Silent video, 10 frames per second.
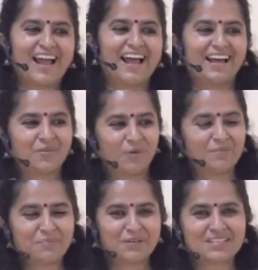And
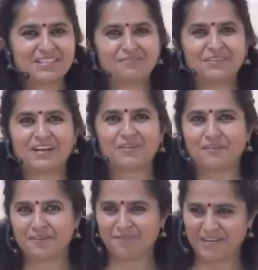one person
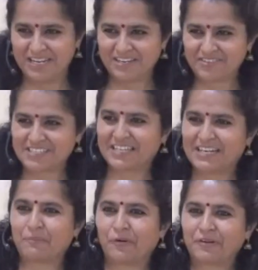very interestingly
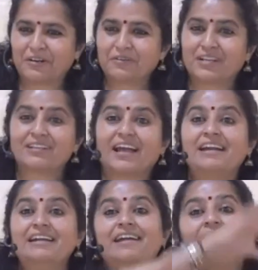pointed out that
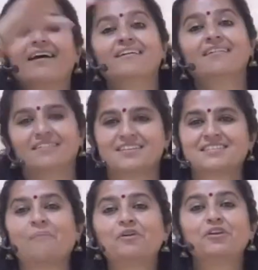the
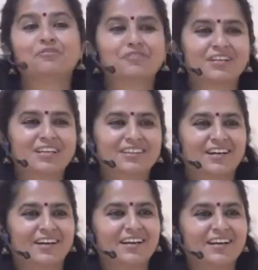summary of the
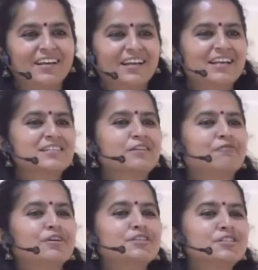Gita is in the
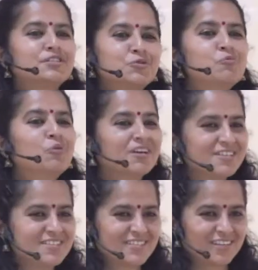first two
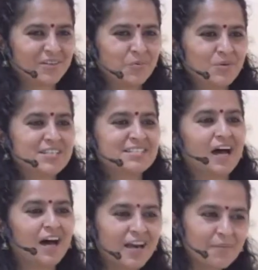words. It says,
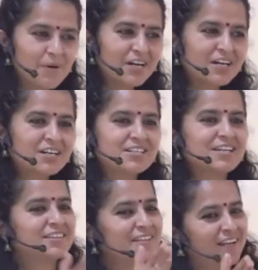dharma
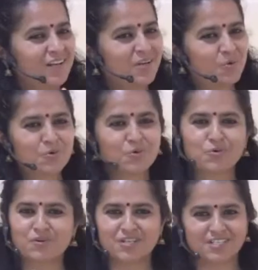kshetre
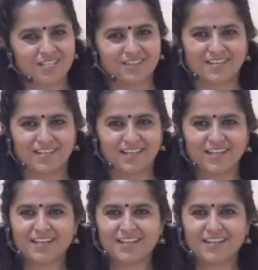kuru kshetre.